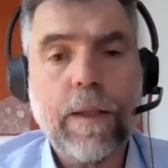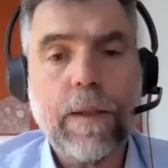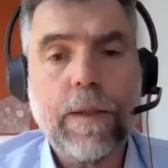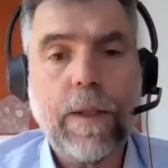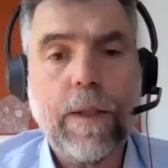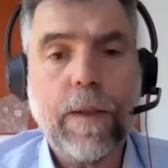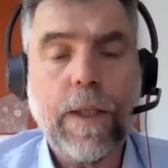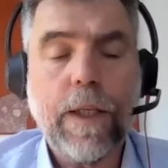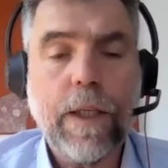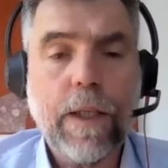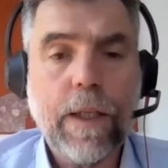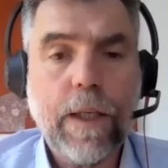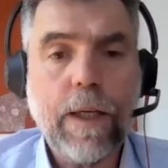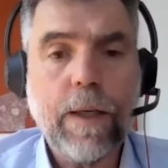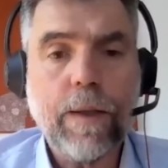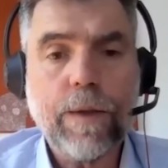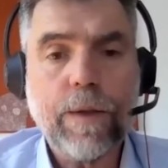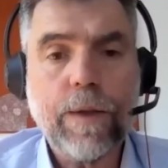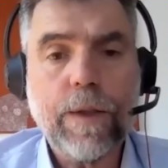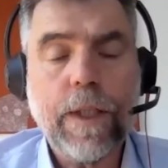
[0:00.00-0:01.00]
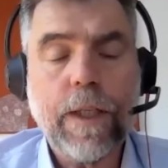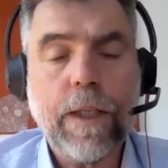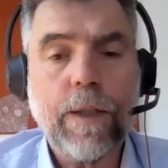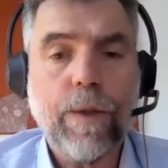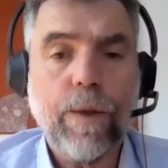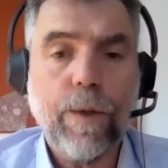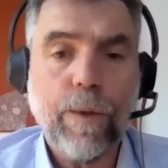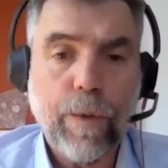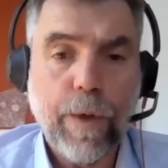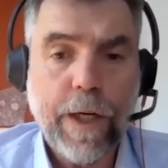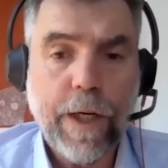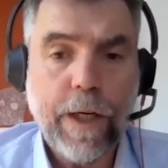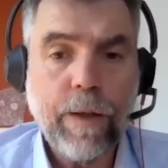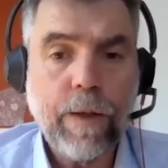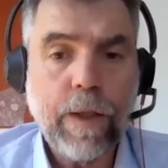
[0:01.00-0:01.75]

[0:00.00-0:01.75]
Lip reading: so kidney ultrasound or renal